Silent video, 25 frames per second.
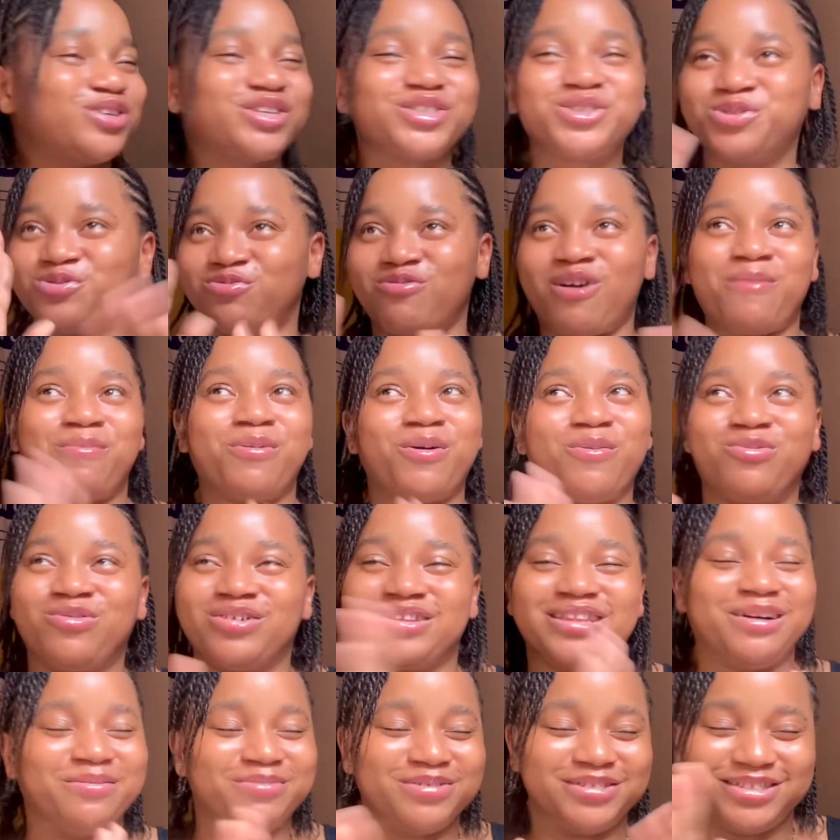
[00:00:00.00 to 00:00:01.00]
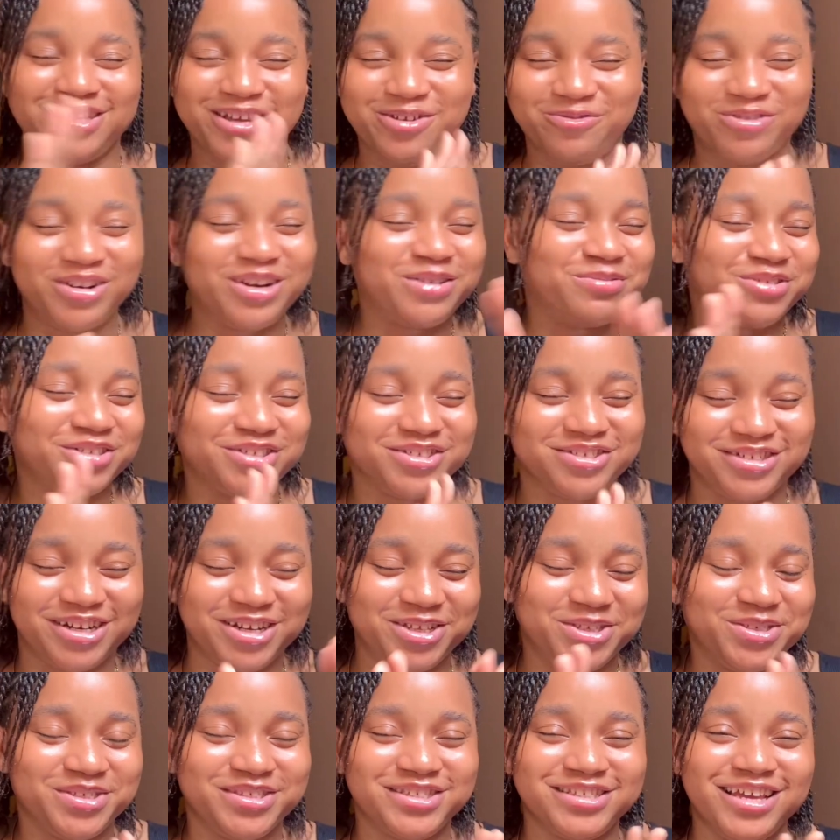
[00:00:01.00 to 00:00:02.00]
Just to wrap up what I'm saying, what I'm just
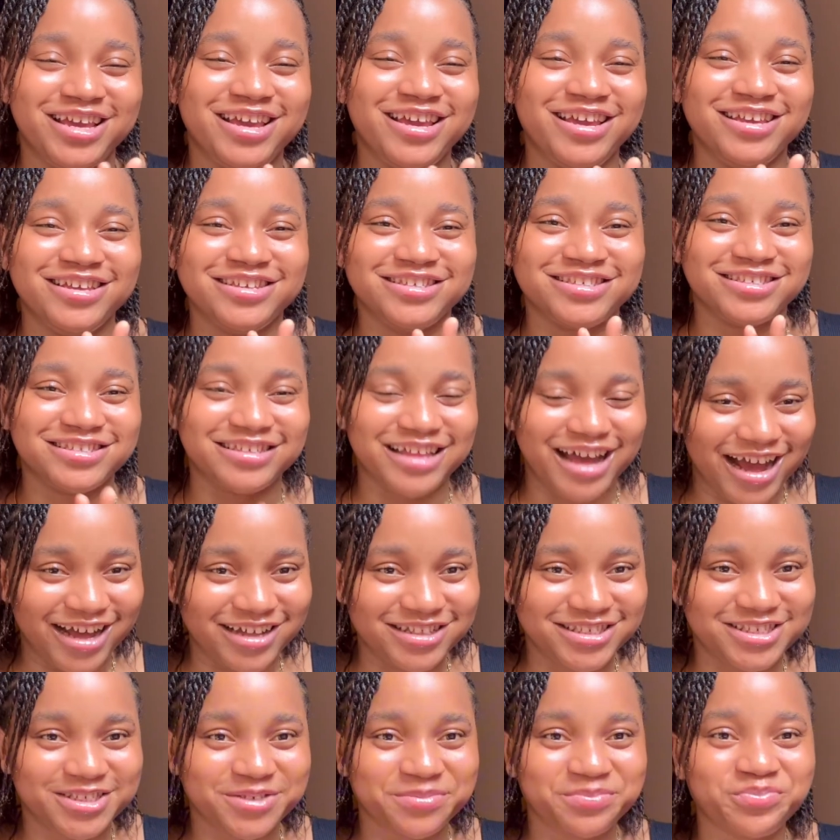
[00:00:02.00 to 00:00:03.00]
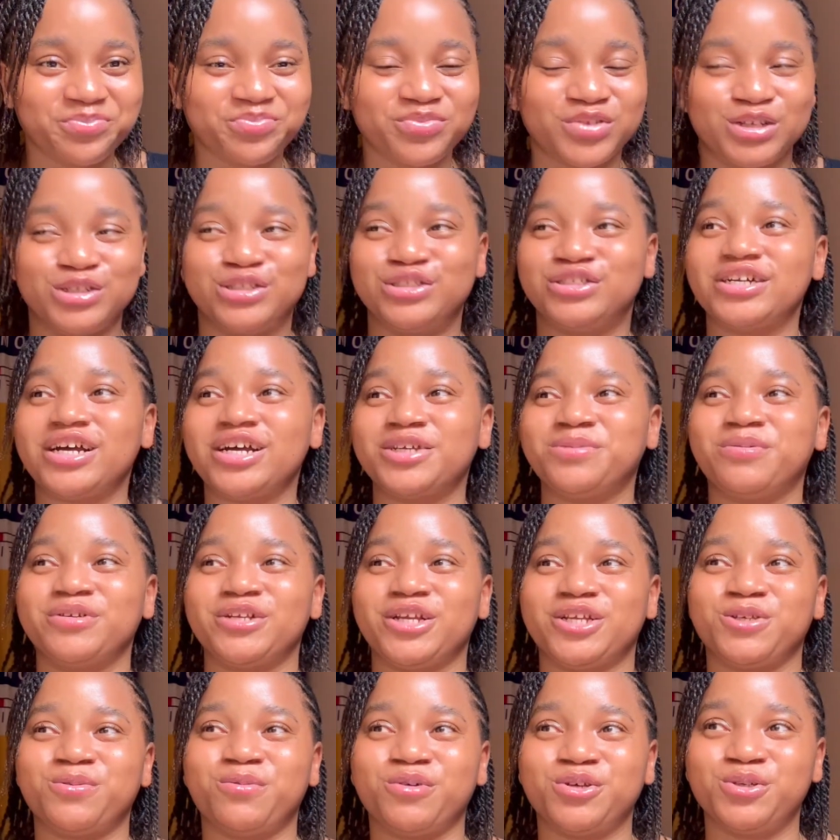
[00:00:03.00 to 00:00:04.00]
trying to say is that we should try as much
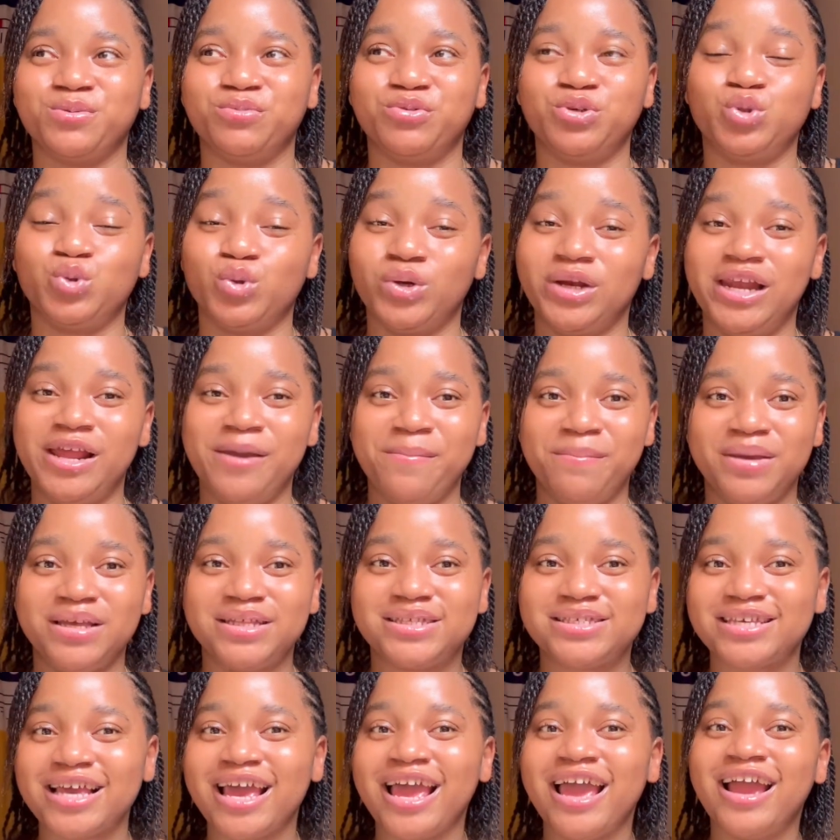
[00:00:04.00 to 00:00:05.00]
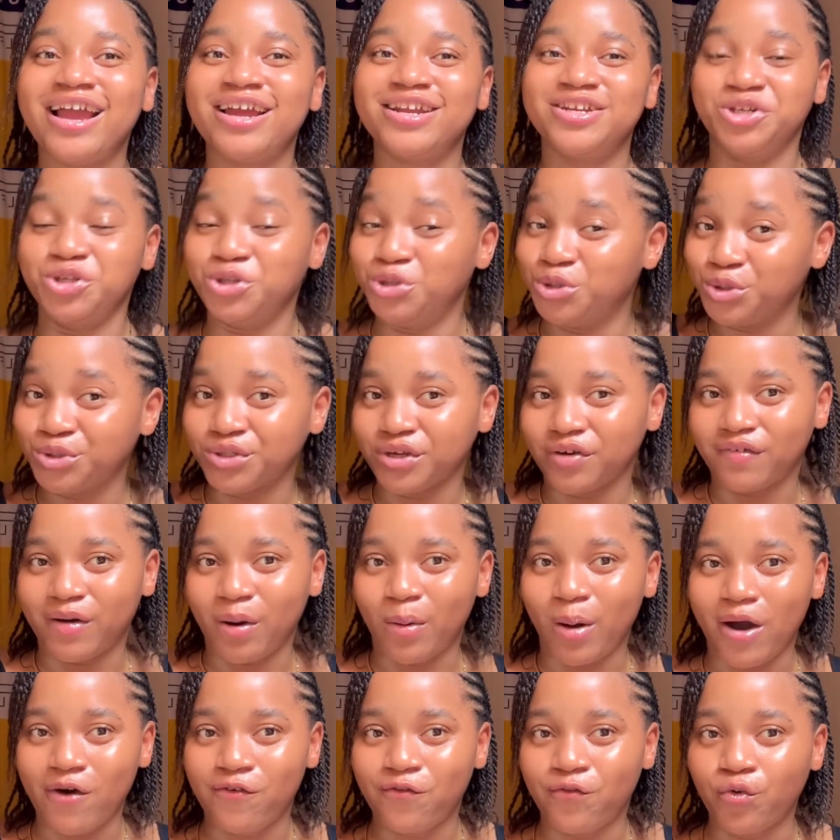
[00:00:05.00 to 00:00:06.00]
as possible to limit the use of
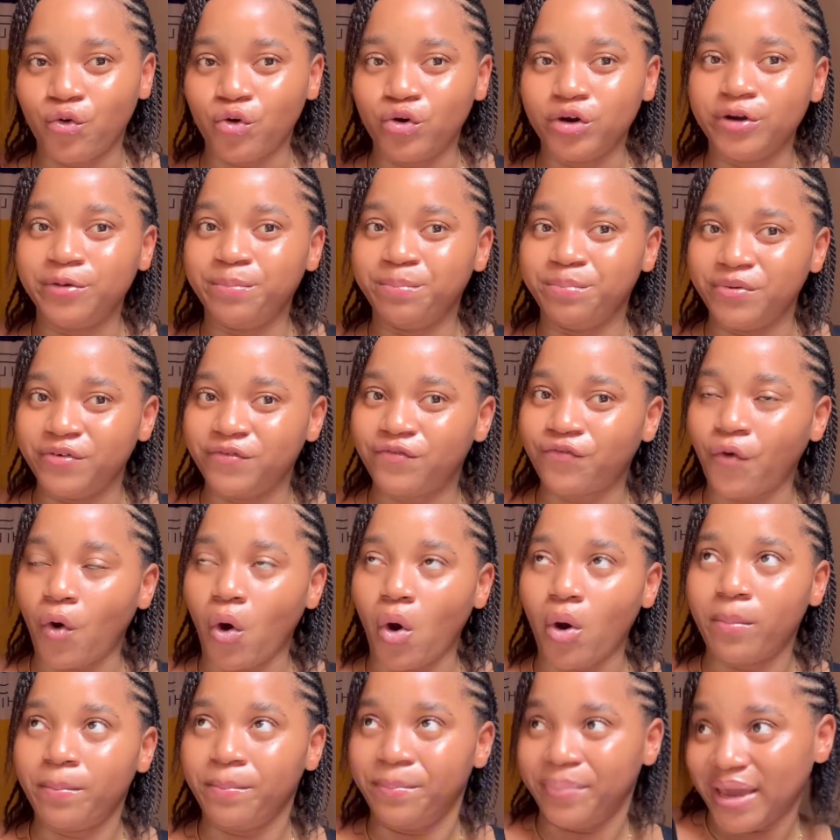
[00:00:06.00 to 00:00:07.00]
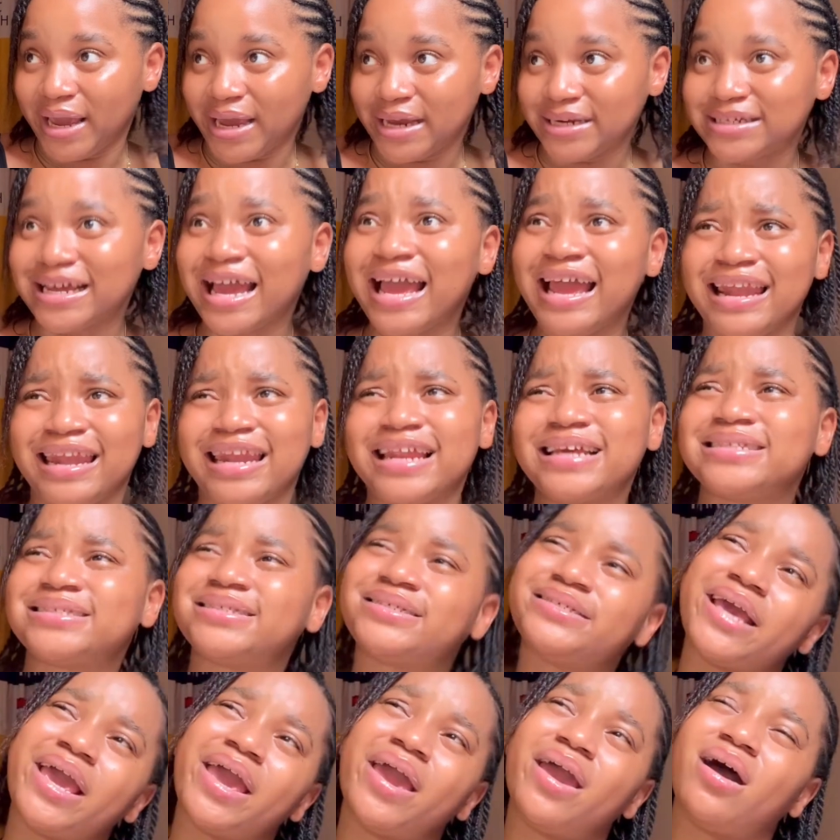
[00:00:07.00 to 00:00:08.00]
our phone before bed.
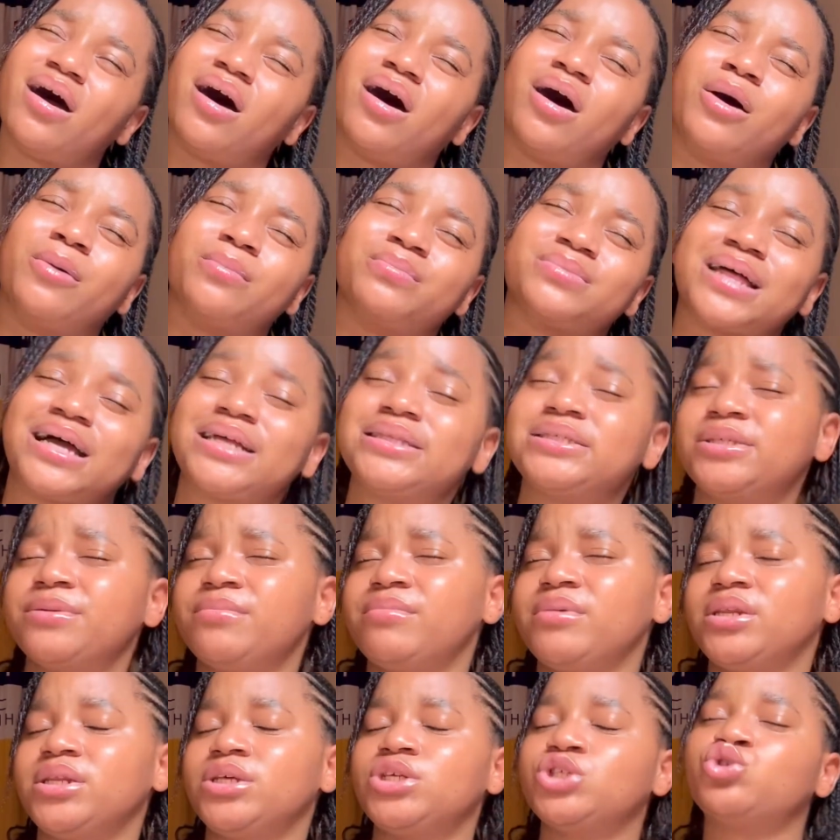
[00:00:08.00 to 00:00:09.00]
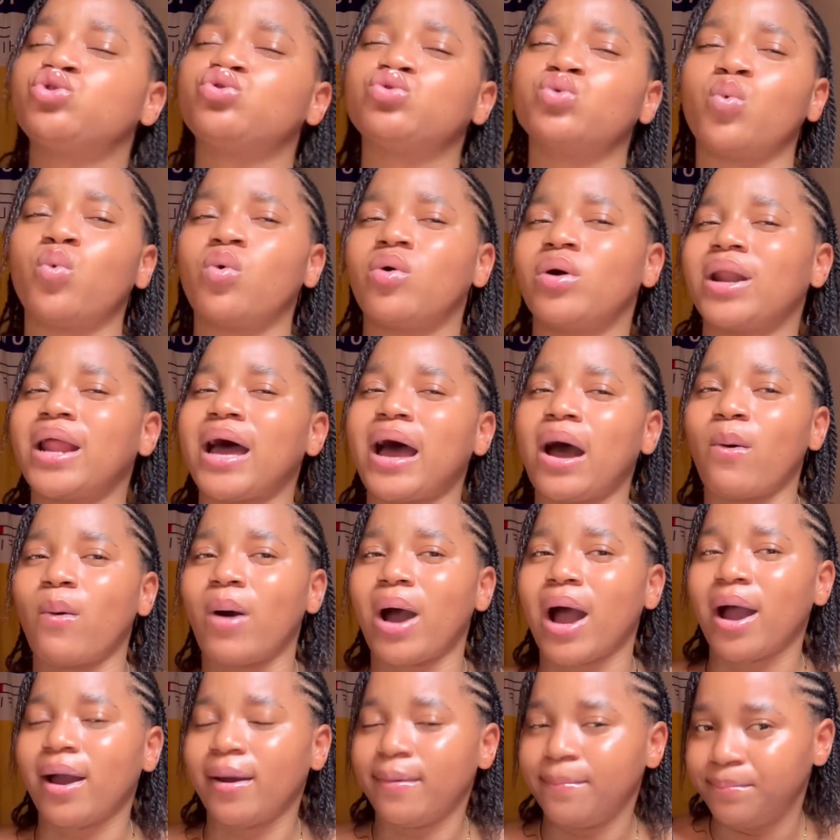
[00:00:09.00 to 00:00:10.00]
Let's say 30 minutes to 1
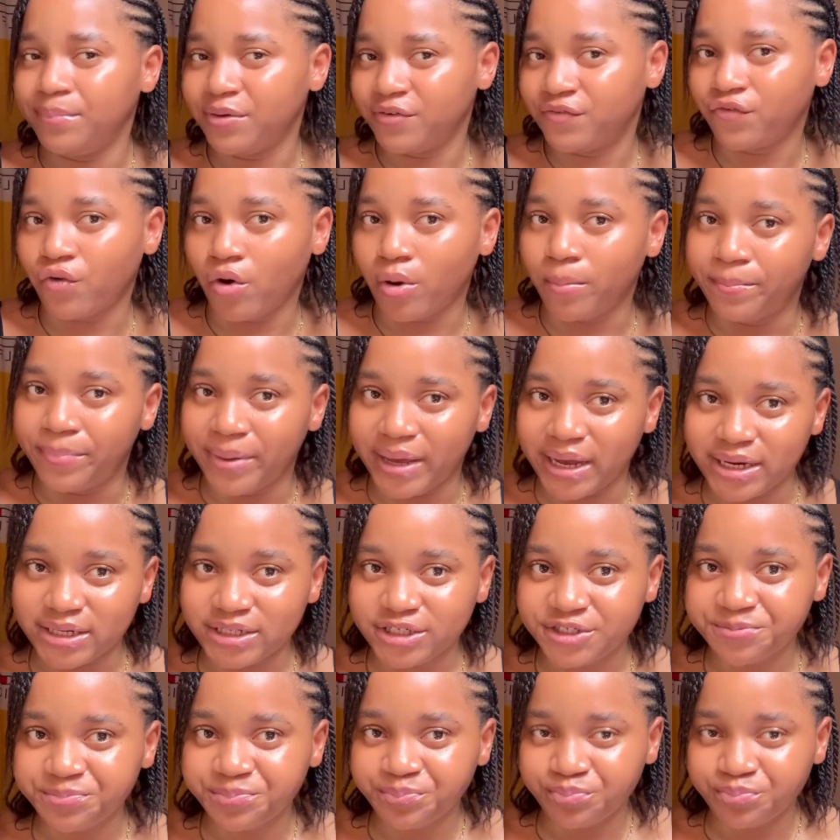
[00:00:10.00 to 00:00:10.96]
hour before bed.